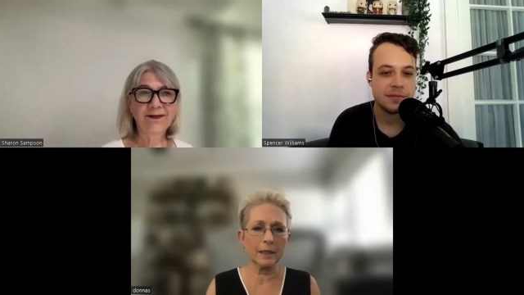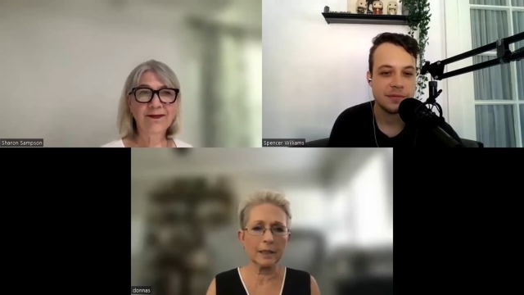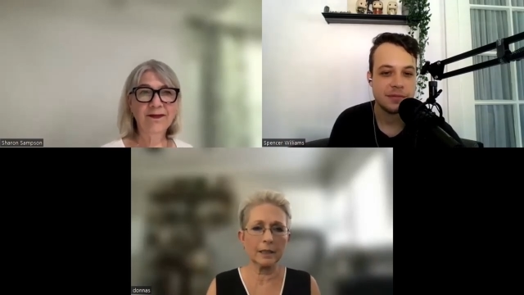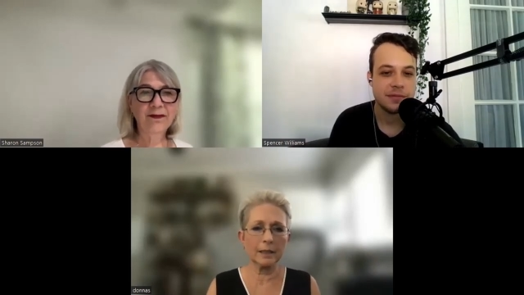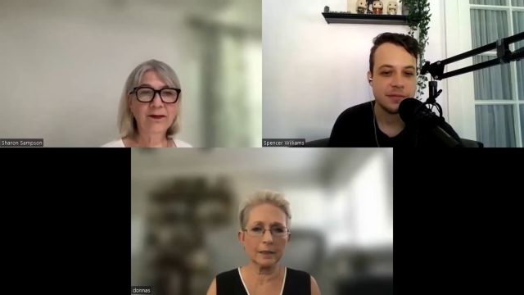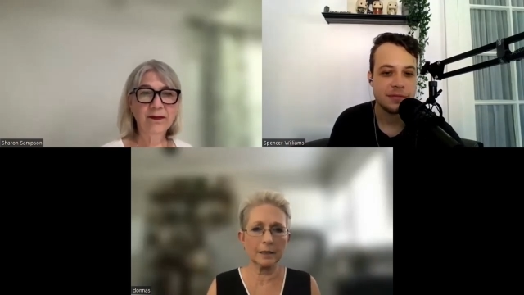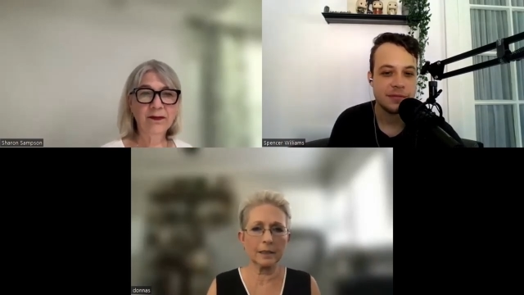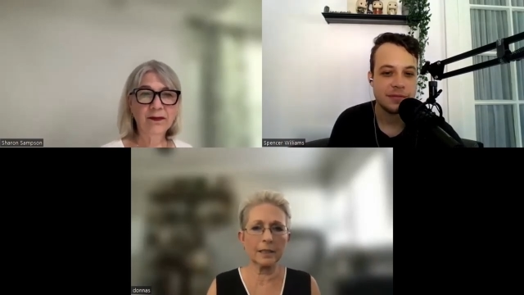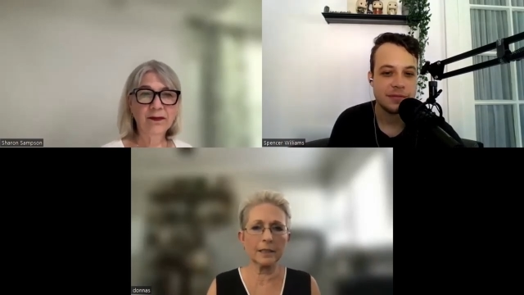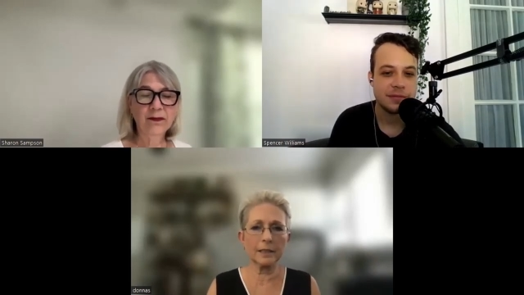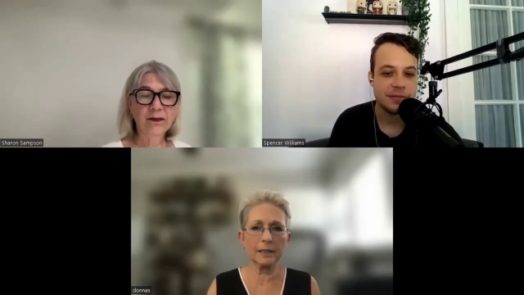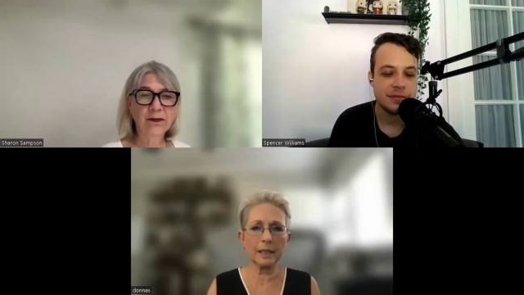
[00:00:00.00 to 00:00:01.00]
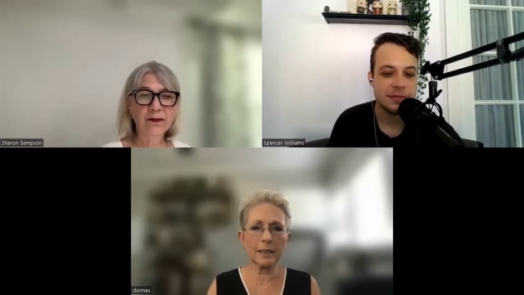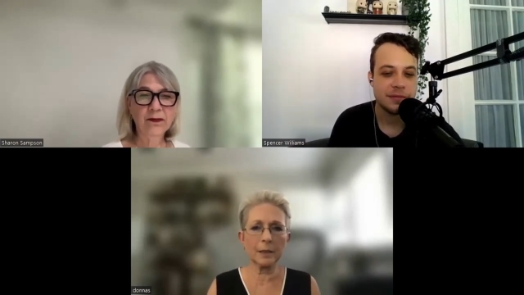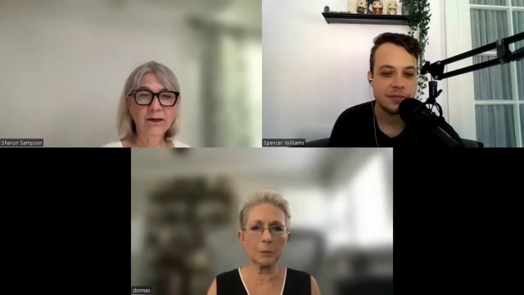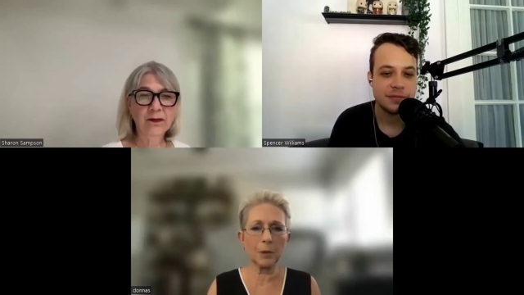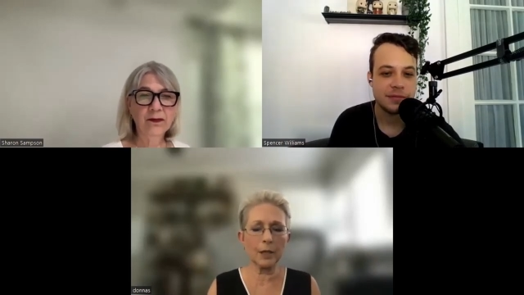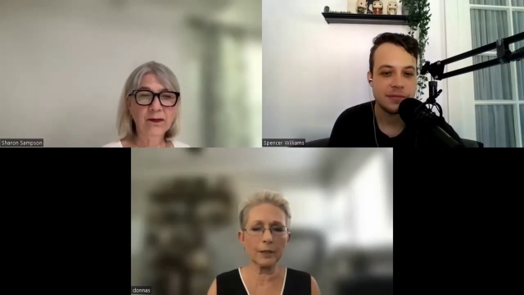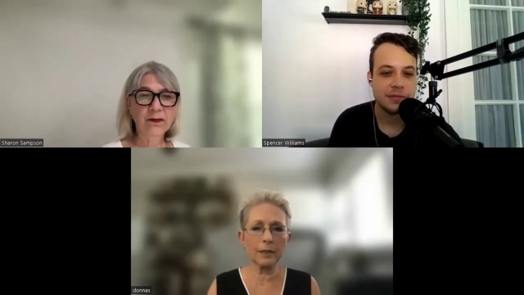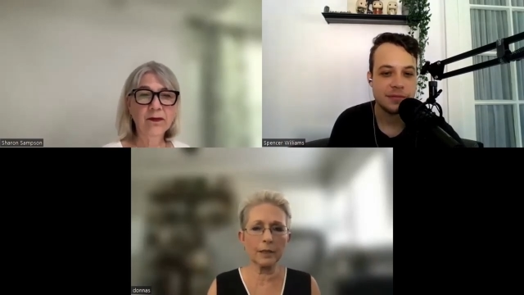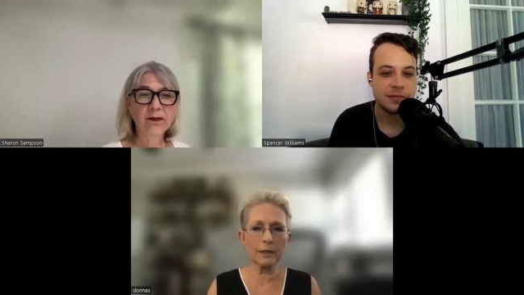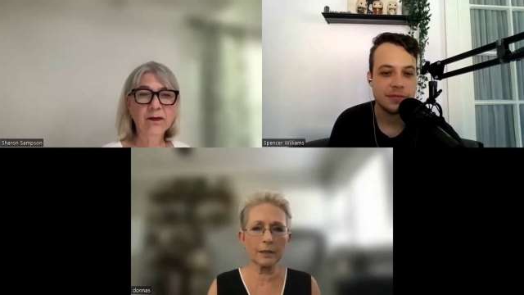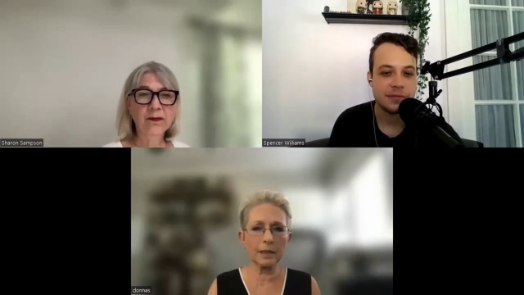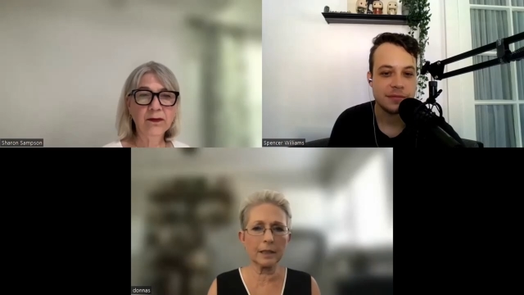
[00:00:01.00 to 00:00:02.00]
Speaker 1: it's an easy sign up
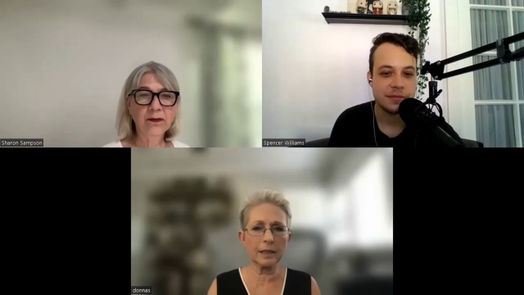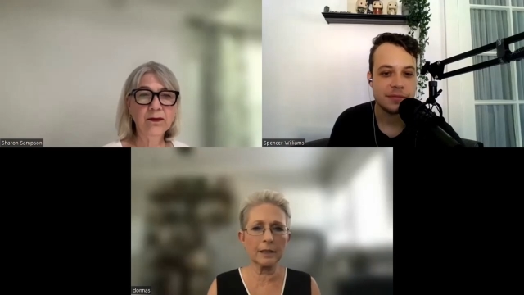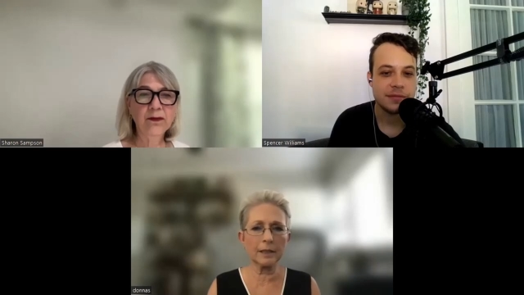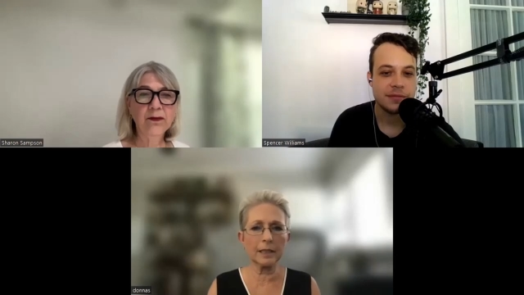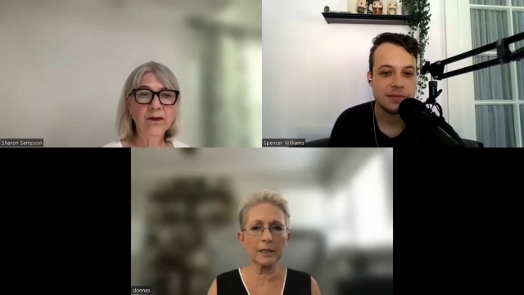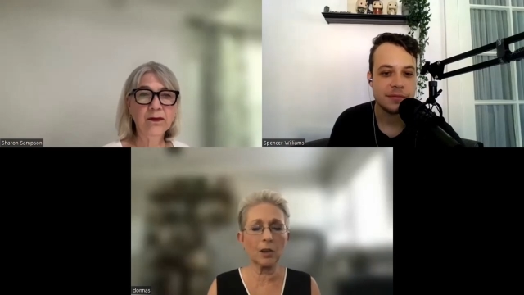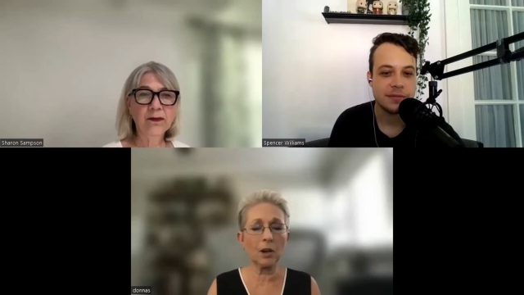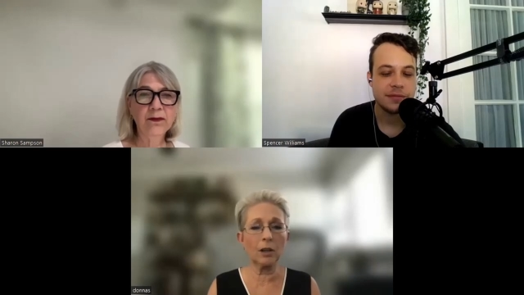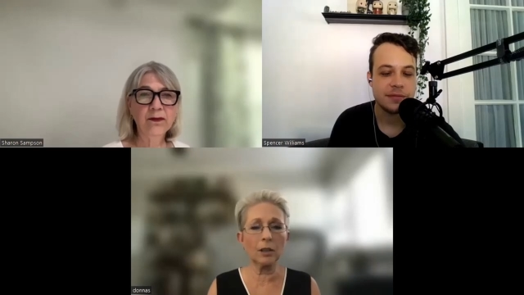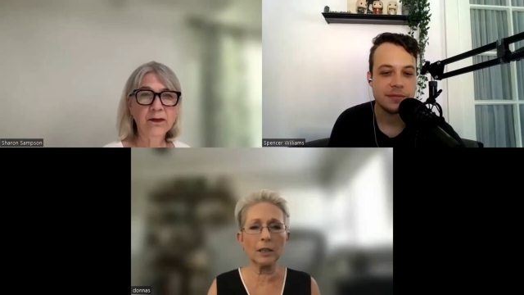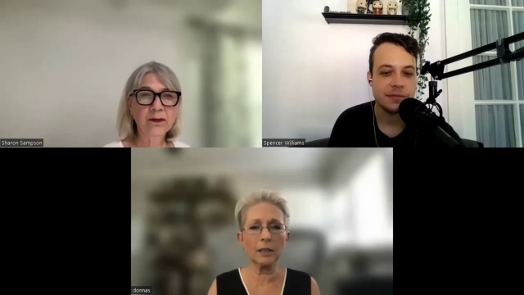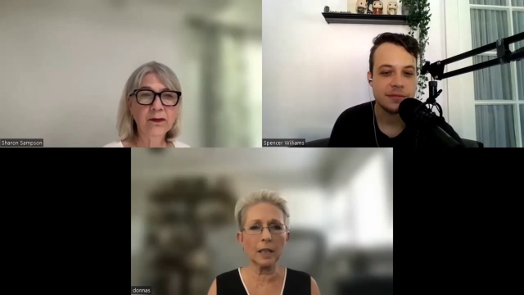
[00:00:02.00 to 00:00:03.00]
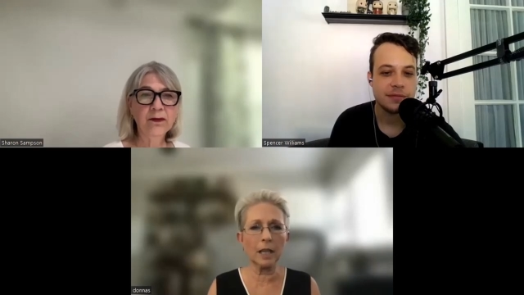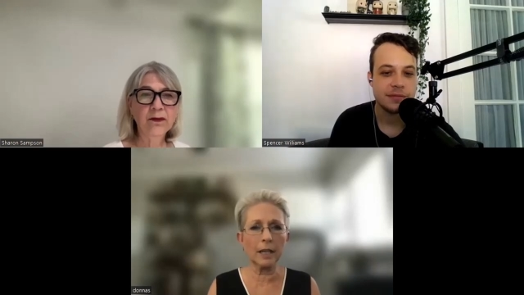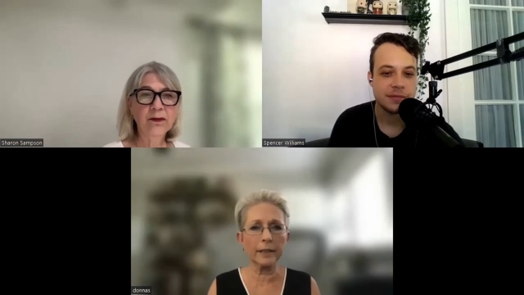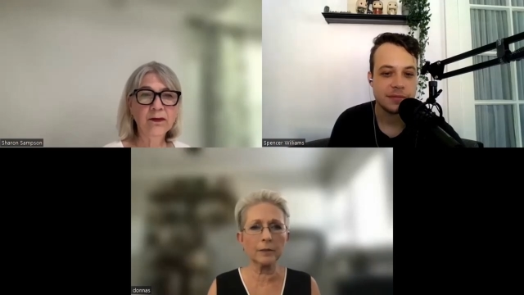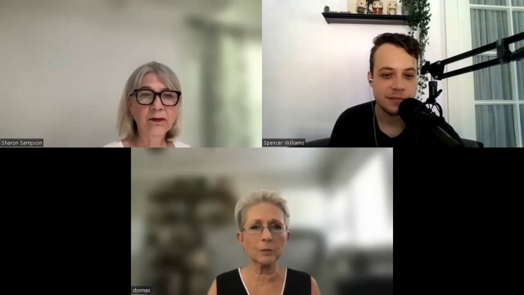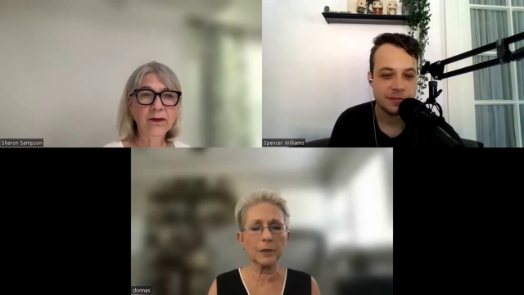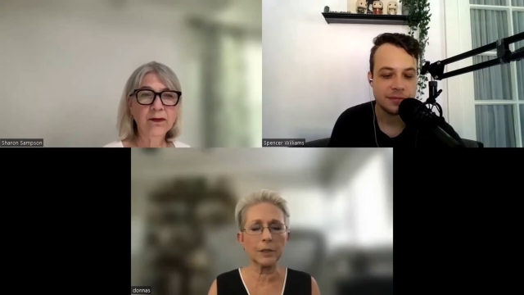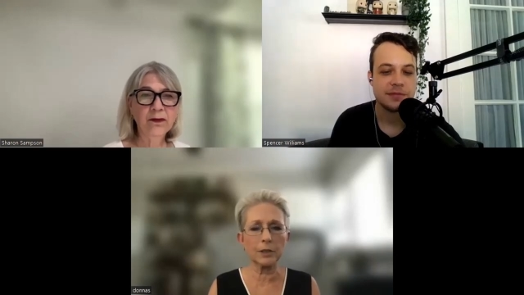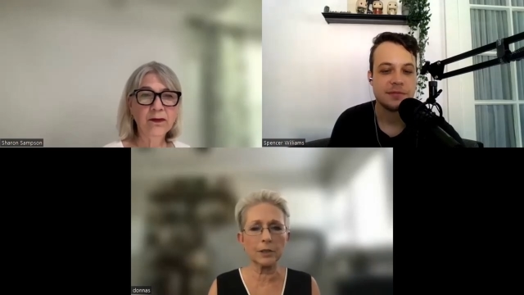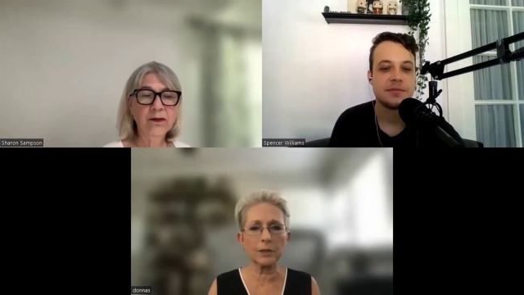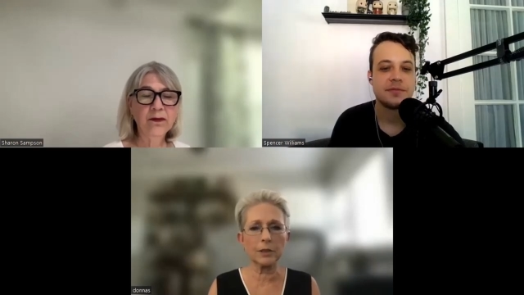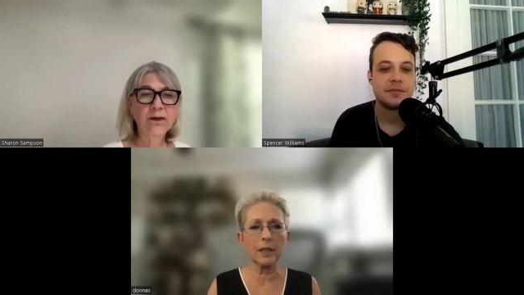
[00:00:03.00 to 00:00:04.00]
process and it's all online which
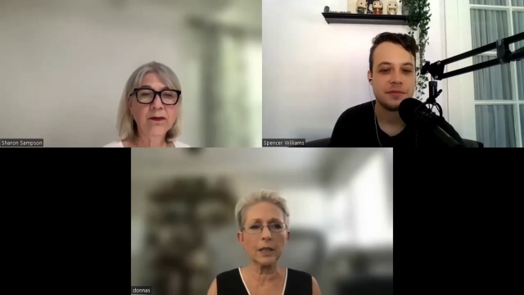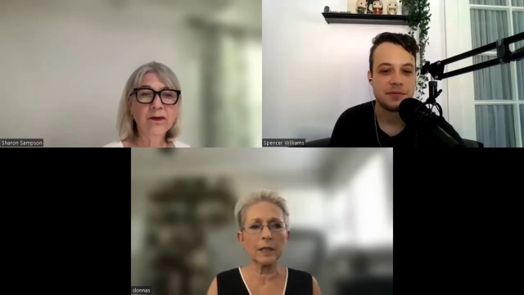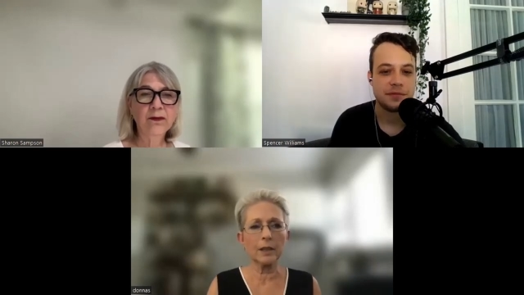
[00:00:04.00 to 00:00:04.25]
is